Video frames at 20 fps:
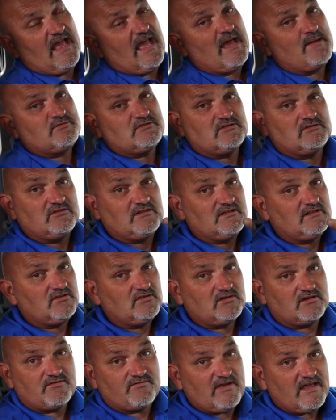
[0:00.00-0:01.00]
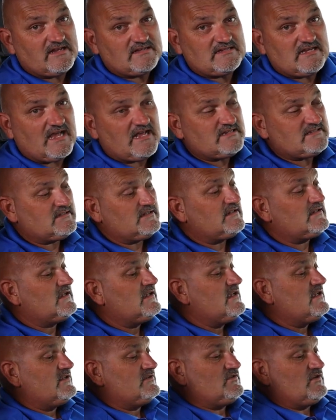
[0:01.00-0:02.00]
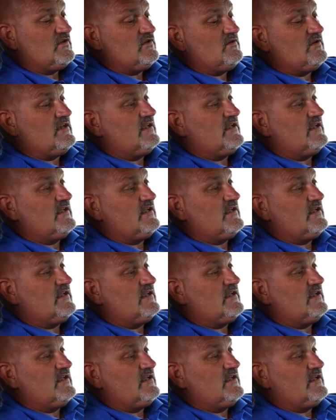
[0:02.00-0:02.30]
absolutely look fantastic. So you